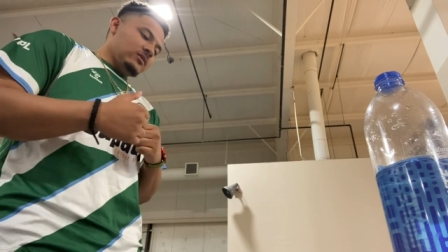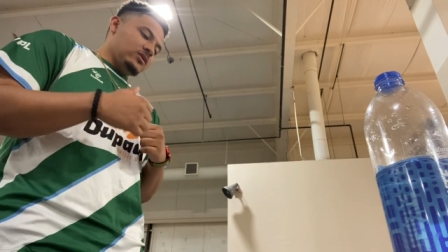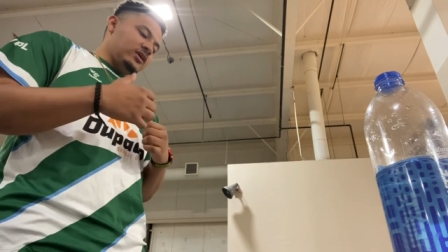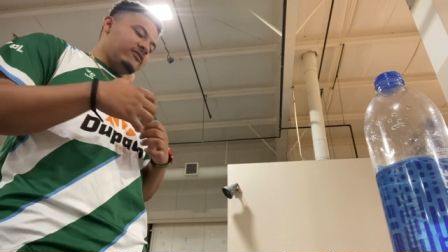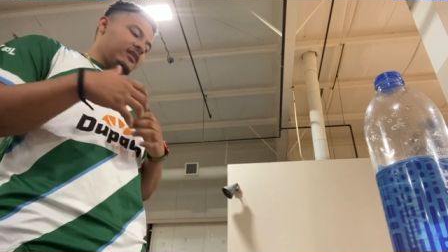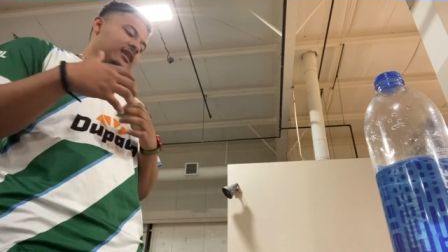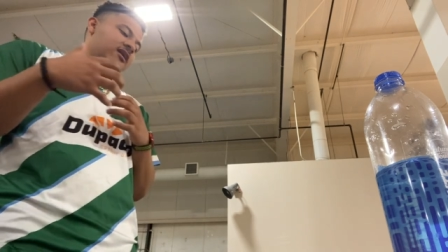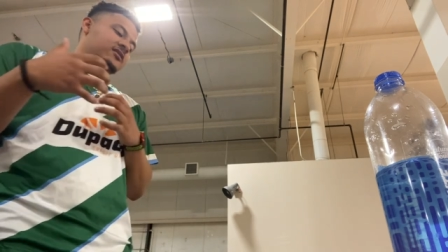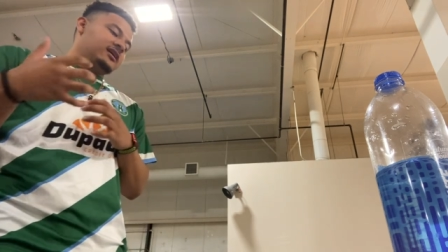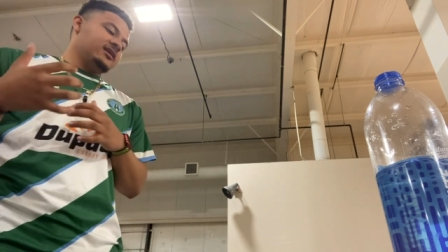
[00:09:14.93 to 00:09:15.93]
You have
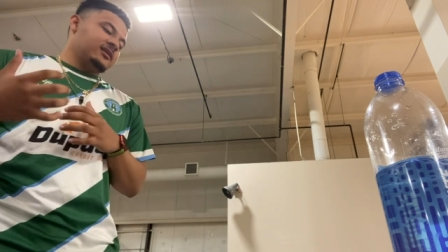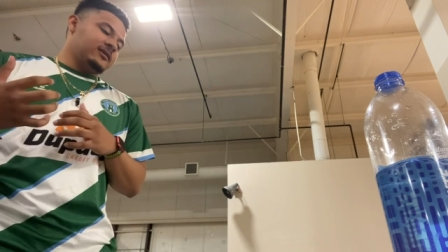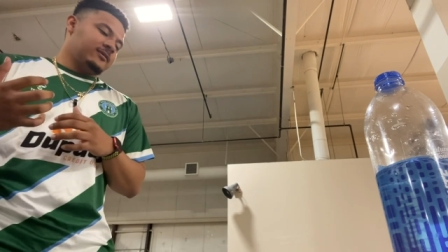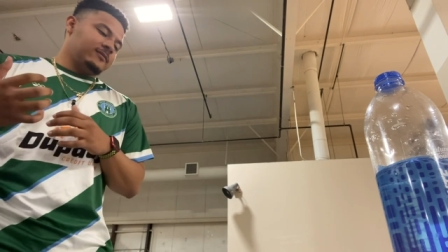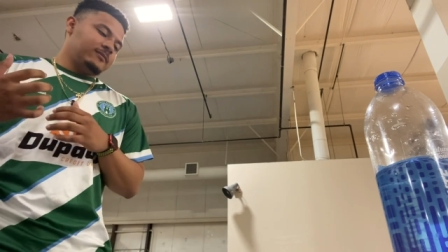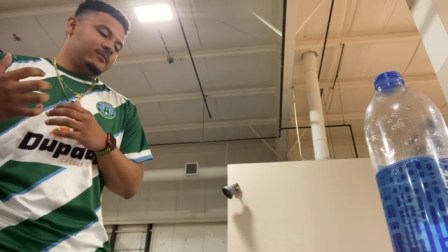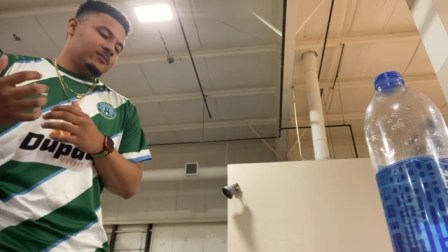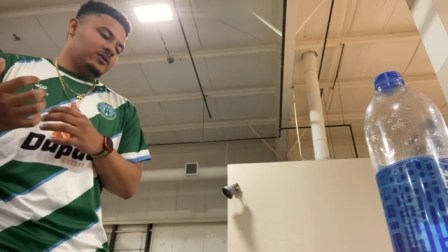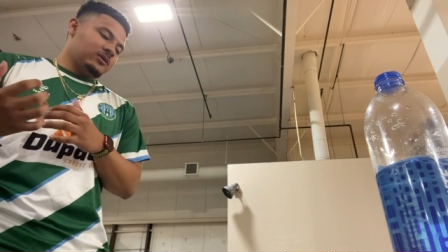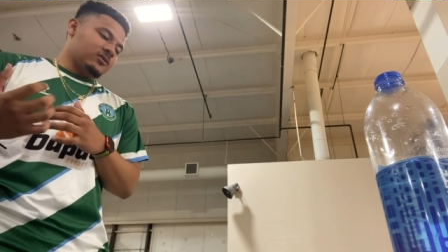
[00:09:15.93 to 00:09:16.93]
allowed that
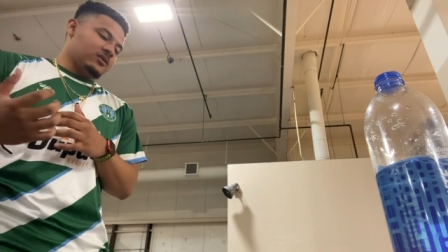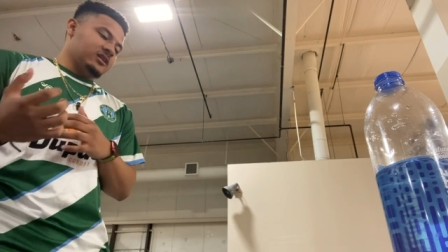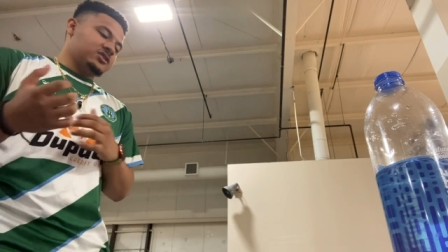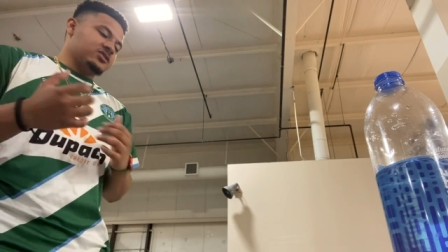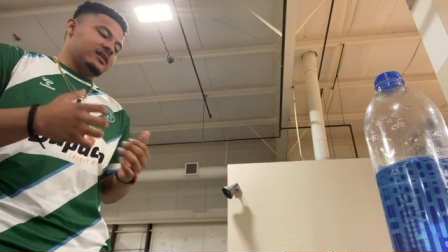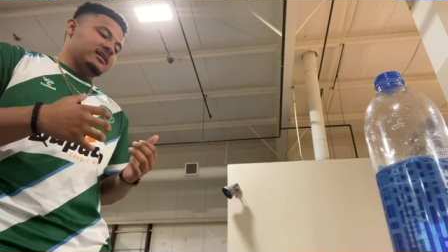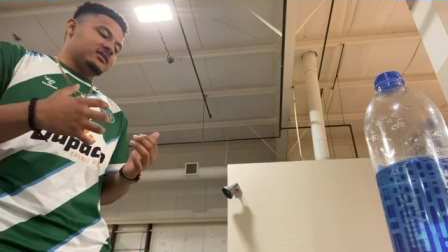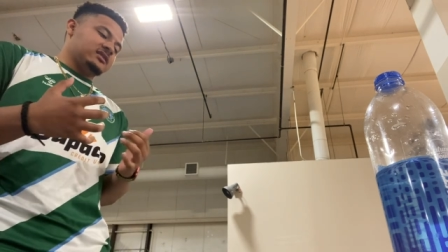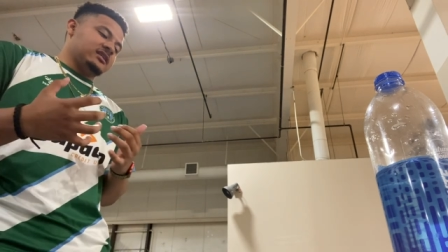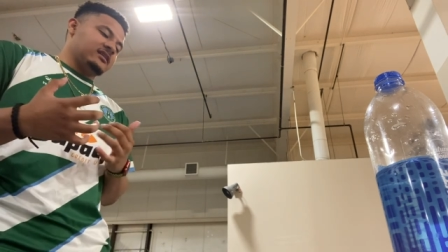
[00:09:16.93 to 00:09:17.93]
grudge or that
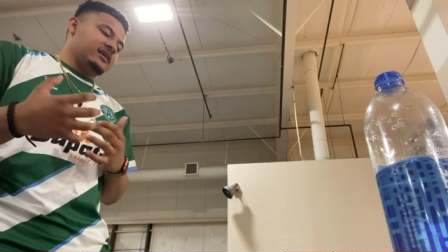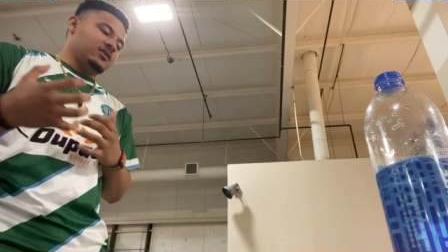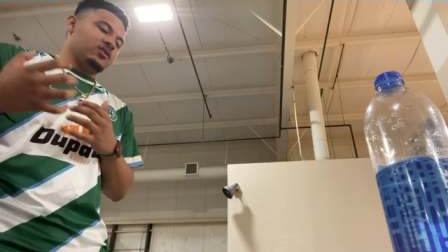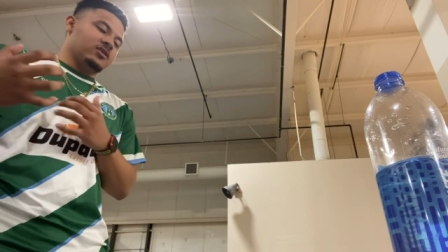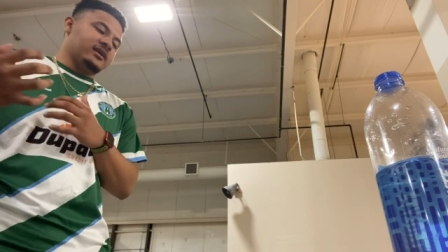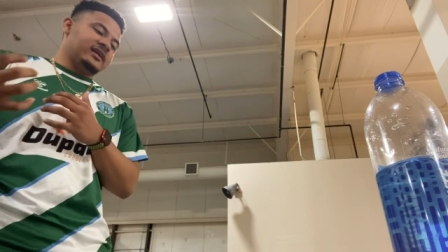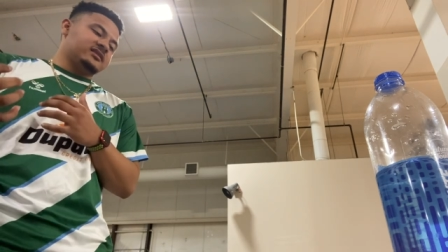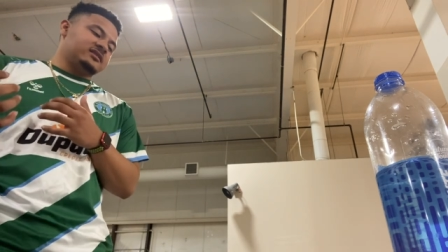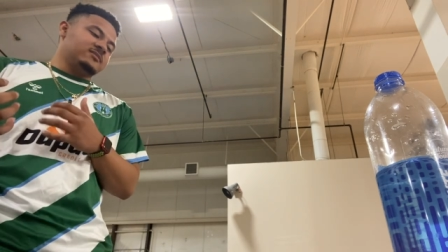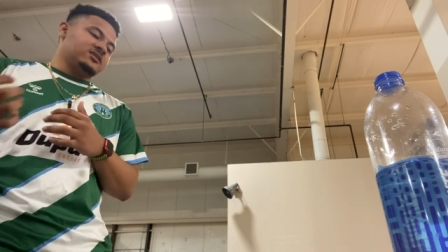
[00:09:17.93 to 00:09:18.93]
sin that you hold
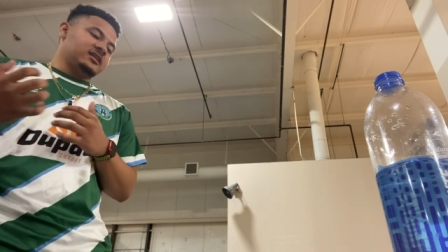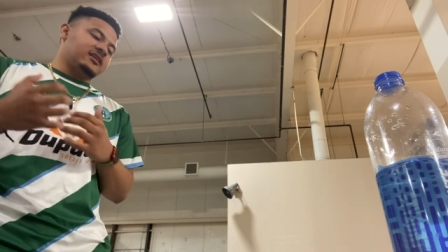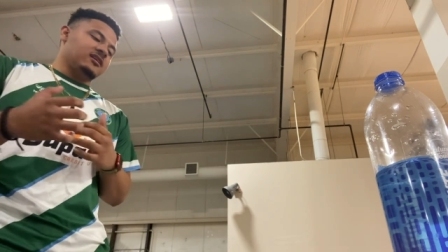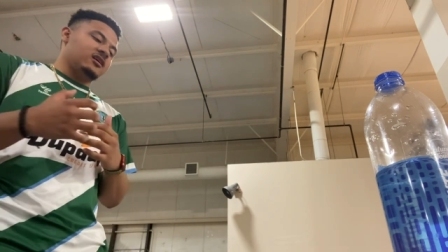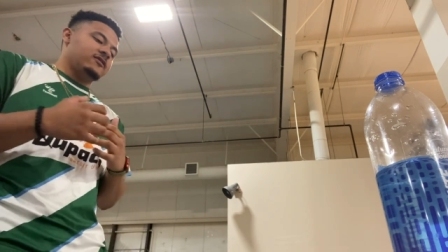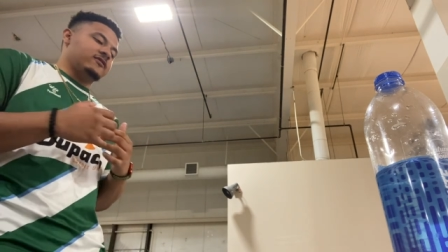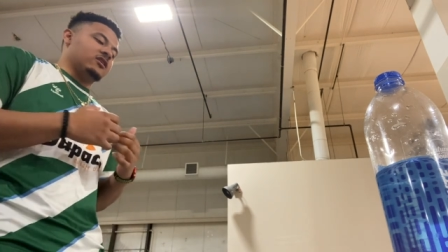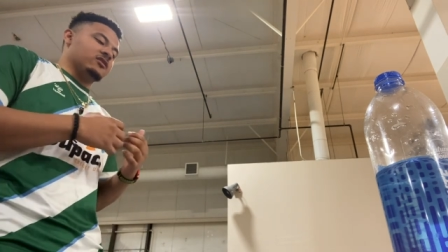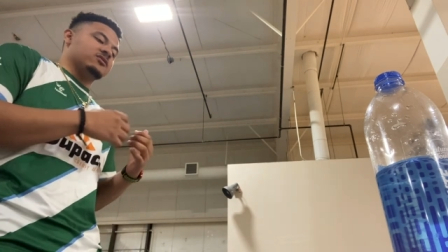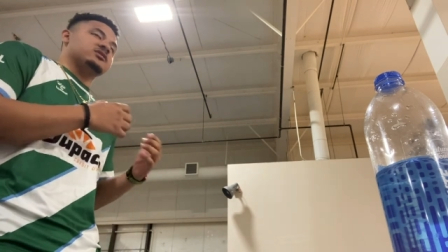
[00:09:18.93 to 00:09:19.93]
against them, to kill off
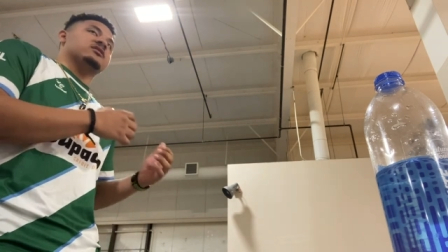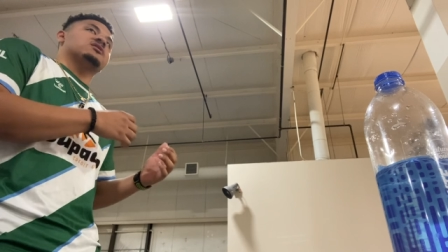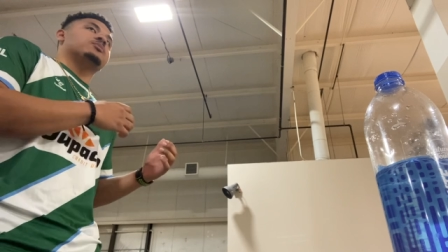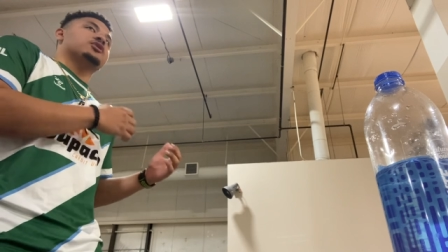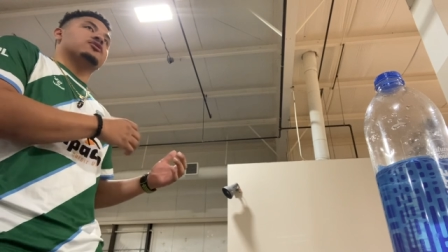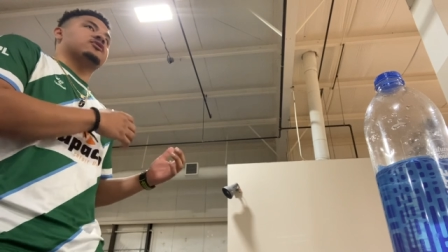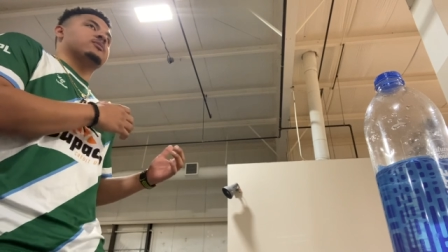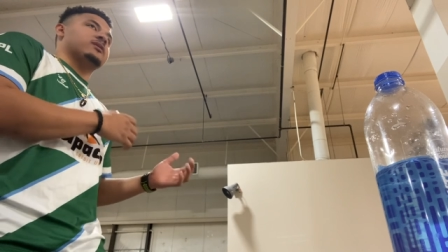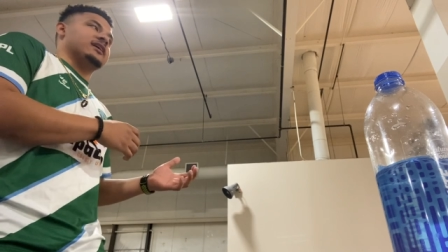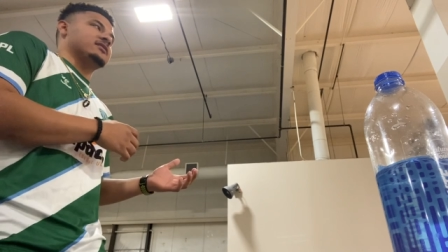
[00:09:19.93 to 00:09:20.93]
all those other beautiful
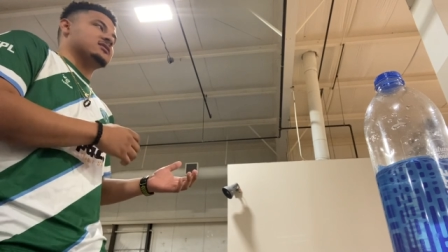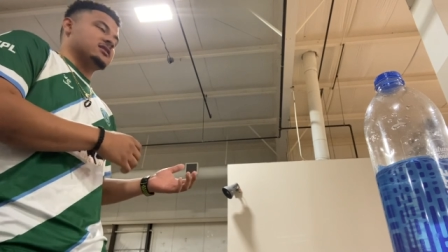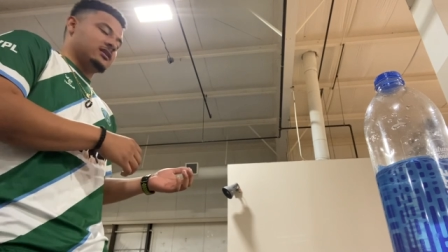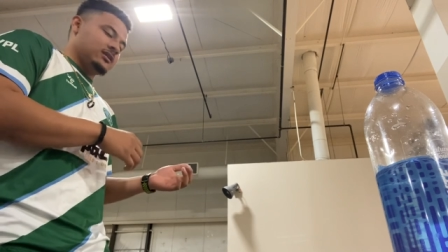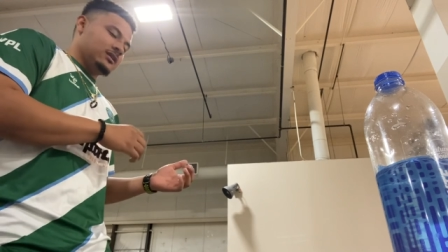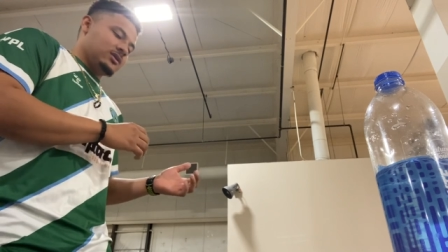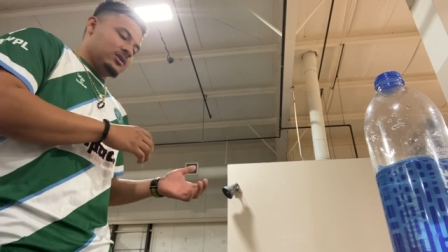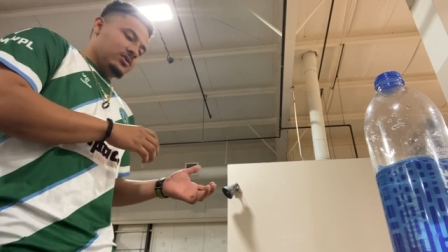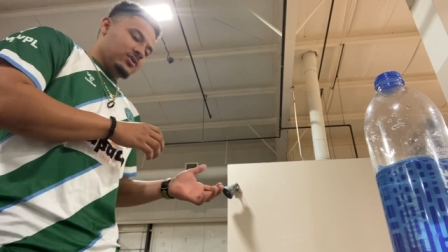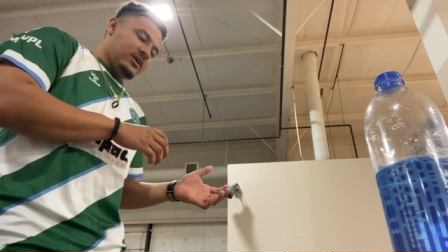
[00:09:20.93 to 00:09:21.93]
plants
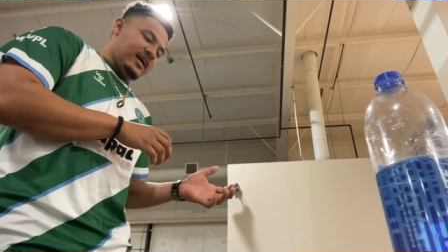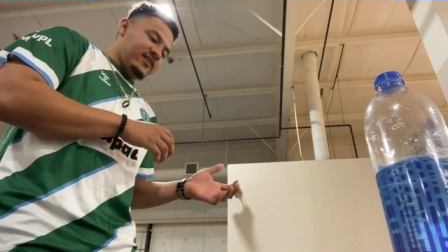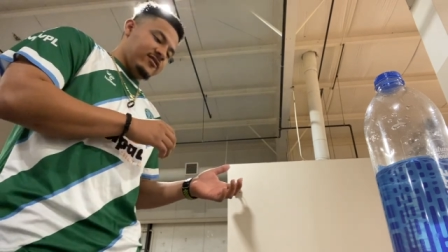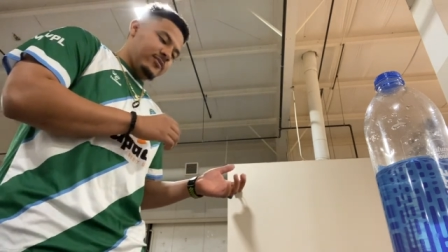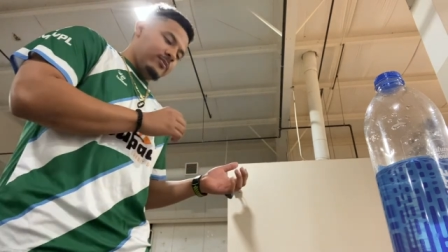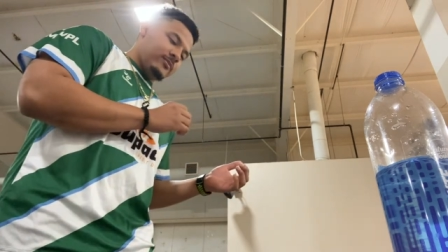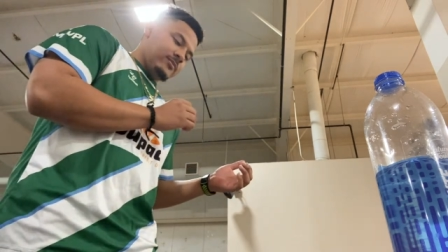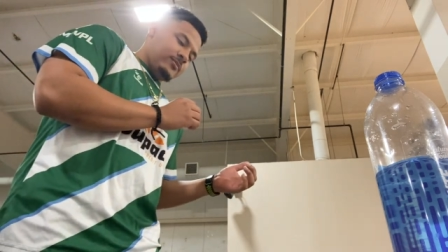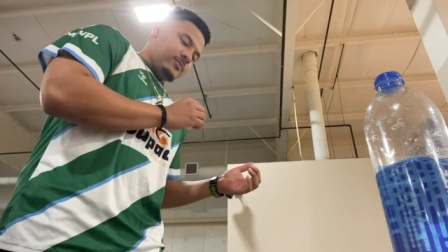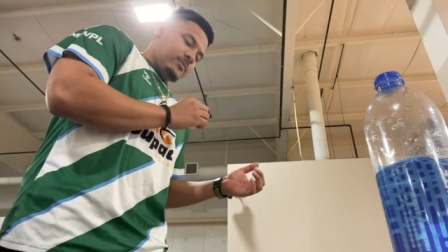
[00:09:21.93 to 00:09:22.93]
you have
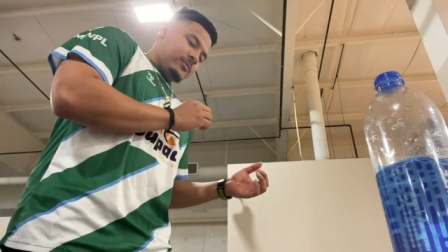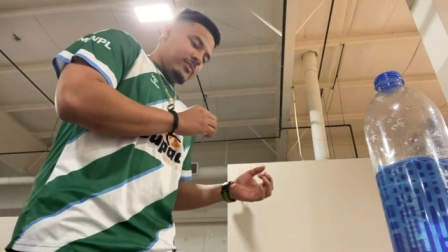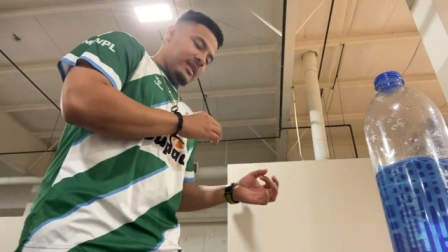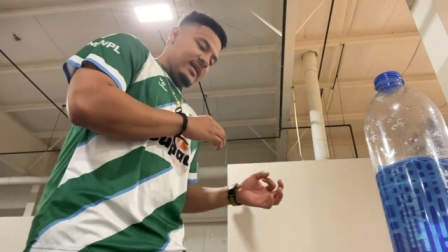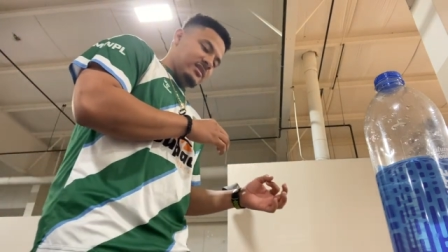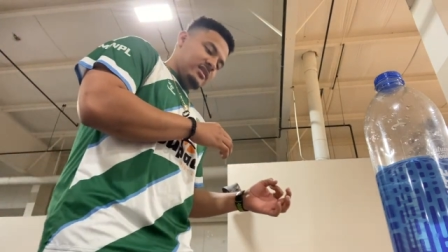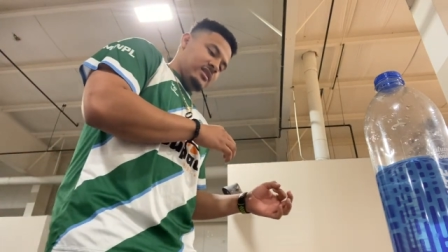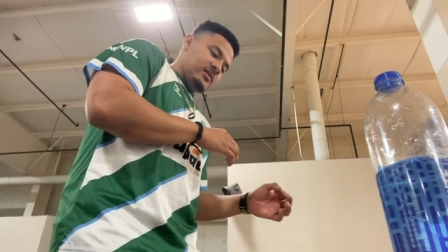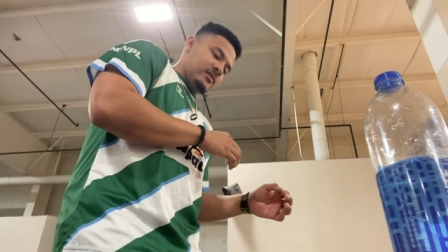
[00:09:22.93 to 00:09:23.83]
planted